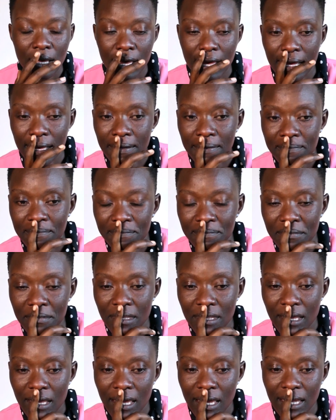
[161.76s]
And
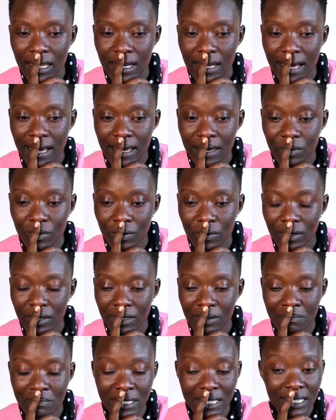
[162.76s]
I
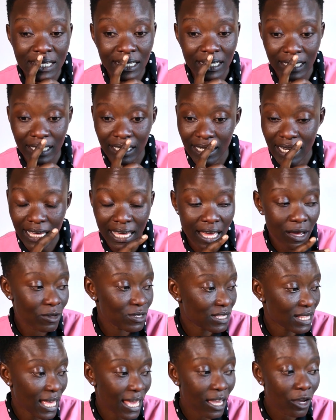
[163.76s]
immediately, like I
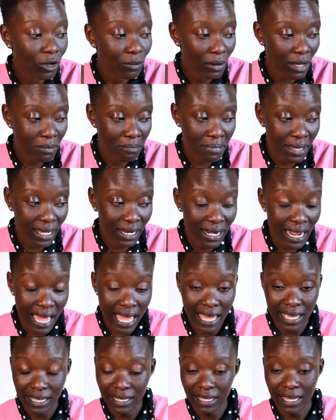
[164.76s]
was lying on my bed,
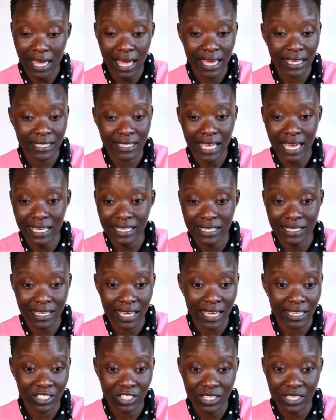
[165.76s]
I
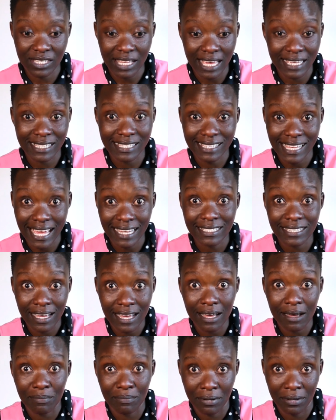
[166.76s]
sat
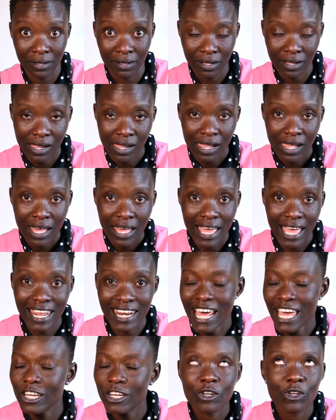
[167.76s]
up
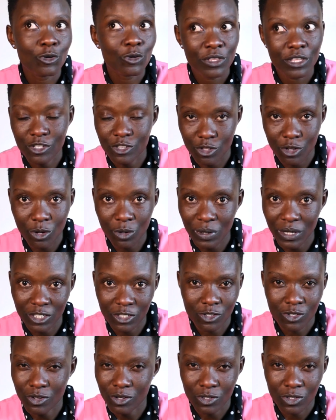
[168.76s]
and I knew there's no way
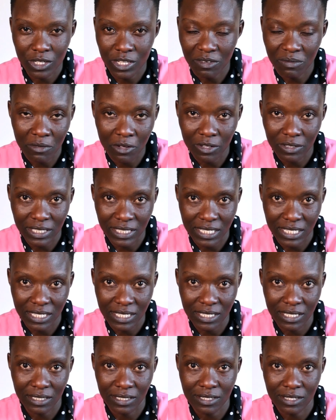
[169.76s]
she was going to give me all the
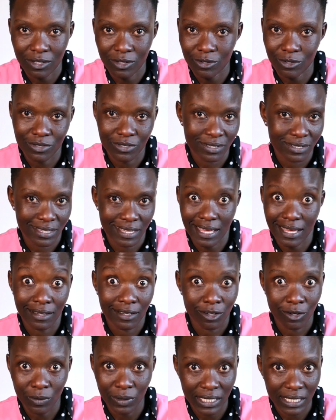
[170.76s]
details because yeah,
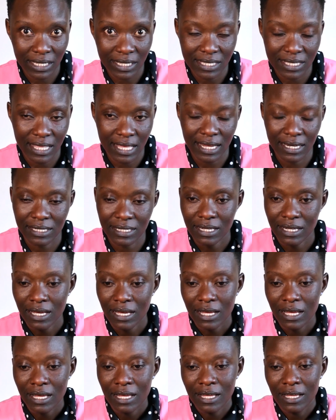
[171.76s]
no one does that.
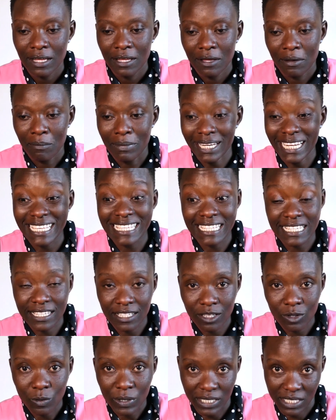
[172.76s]
But I
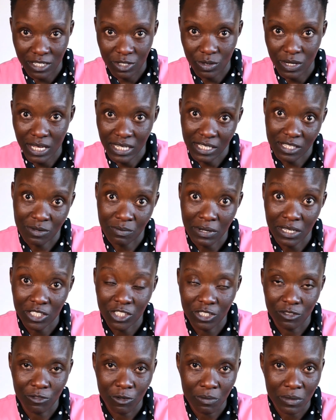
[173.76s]
still wanted to get as
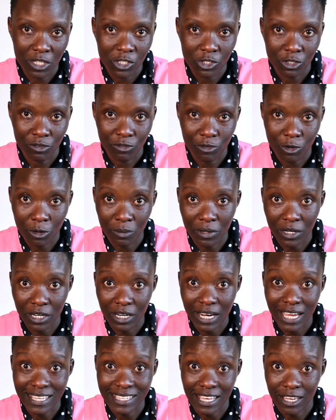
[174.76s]
much information from
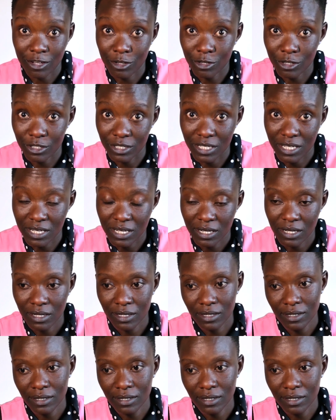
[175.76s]
her as I could.